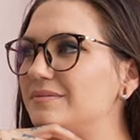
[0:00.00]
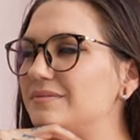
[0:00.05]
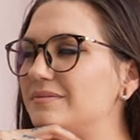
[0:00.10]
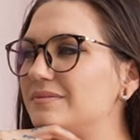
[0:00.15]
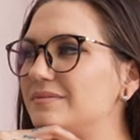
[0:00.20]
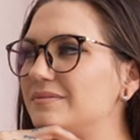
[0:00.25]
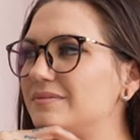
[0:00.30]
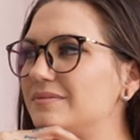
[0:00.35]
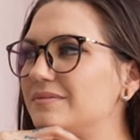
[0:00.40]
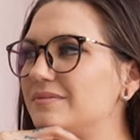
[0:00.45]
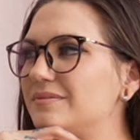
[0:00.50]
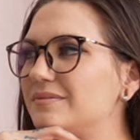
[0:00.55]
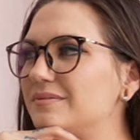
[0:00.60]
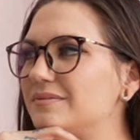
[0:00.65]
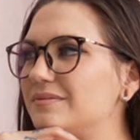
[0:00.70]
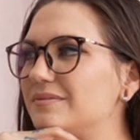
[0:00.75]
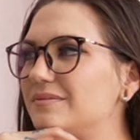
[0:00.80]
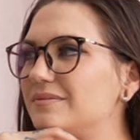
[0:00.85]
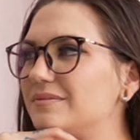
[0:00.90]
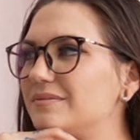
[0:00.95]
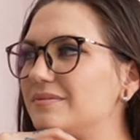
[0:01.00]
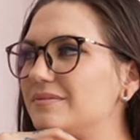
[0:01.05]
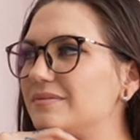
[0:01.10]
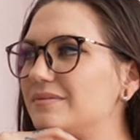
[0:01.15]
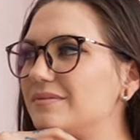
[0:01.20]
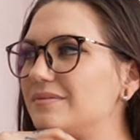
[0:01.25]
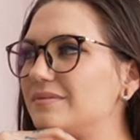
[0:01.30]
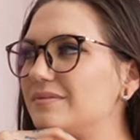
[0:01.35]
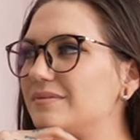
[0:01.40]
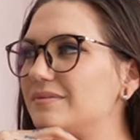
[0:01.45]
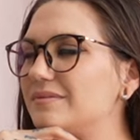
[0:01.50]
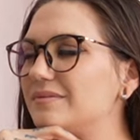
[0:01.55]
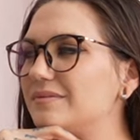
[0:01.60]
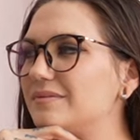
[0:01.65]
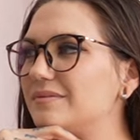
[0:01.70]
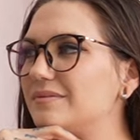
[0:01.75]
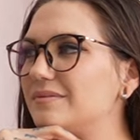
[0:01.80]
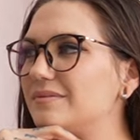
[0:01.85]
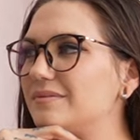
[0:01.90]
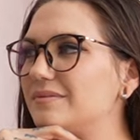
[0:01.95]

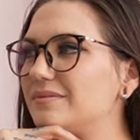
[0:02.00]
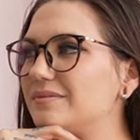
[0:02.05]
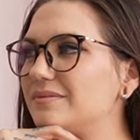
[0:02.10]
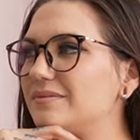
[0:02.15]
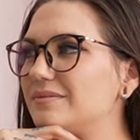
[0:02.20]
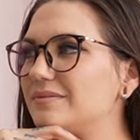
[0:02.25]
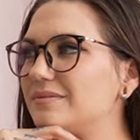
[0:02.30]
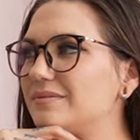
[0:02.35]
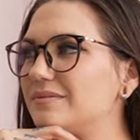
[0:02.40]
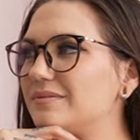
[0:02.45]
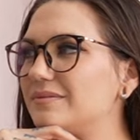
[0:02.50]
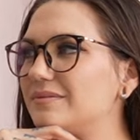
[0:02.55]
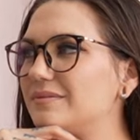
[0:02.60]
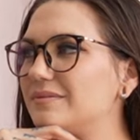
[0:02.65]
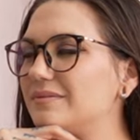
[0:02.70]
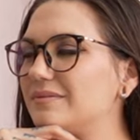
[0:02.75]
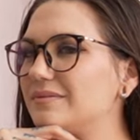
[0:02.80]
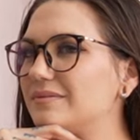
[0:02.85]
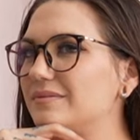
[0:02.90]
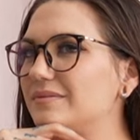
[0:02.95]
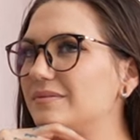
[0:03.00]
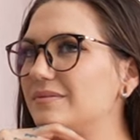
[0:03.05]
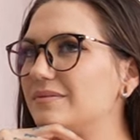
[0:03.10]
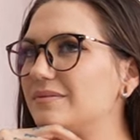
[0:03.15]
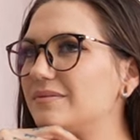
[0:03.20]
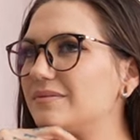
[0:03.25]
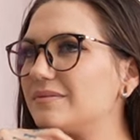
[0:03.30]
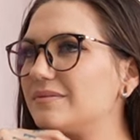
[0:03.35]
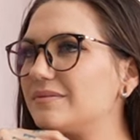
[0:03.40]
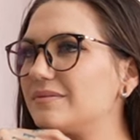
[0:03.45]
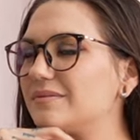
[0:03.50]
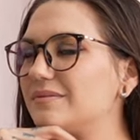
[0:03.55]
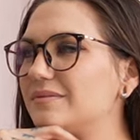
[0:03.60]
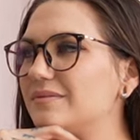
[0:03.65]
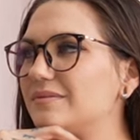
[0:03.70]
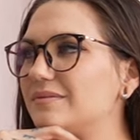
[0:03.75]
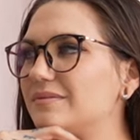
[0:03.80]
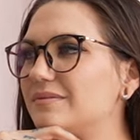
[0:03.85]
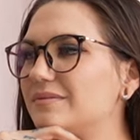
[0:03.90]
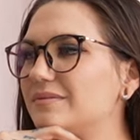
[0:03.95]

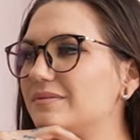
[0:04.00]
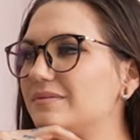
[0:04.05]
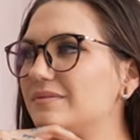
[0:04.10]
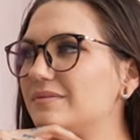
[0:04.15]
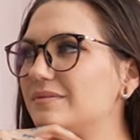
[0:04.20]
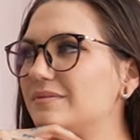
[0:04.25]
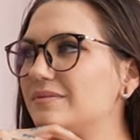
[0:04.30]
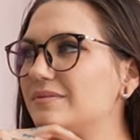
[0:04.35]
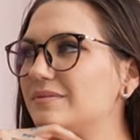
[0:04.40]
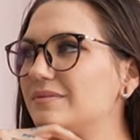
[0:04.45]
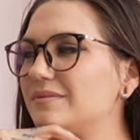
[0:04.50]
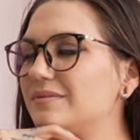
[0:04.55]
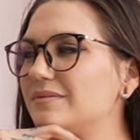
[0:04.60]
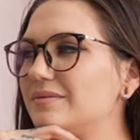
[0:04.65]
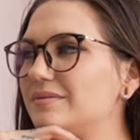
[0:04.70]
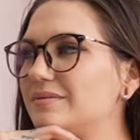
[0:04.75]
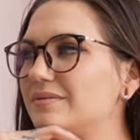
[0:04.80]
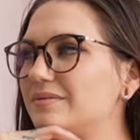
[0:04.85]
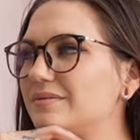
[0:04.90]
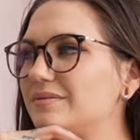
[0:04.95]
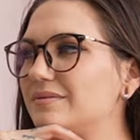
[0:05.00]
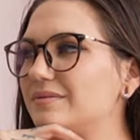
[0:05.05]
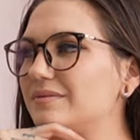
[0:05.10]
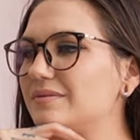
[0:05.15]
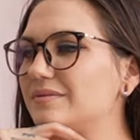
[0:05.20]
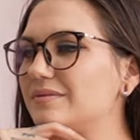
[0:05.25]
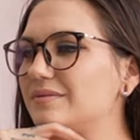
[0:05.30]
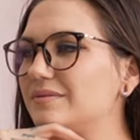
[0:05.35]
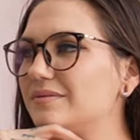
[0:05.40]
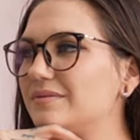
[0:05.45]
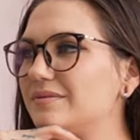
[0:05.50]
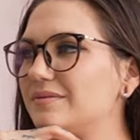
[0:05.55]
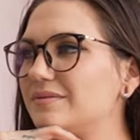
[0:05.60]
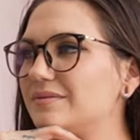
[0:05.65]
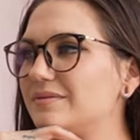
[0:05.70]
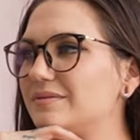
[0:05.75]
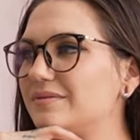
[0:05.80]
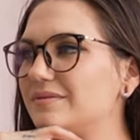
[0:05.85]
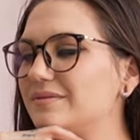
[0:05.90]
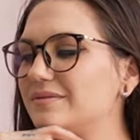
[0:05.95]

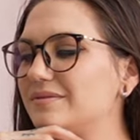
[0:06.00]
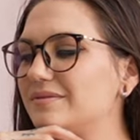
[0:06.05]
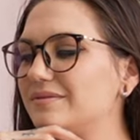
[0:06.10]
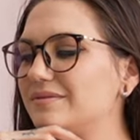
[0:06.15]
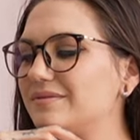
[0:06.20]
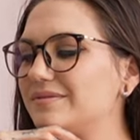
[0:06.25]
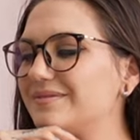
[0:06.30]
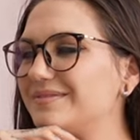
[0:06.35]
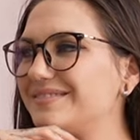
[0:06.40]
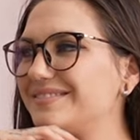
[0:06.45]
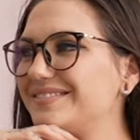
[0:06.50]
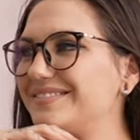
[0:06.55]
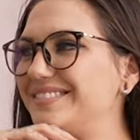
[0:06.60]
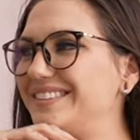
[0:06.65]
(silent)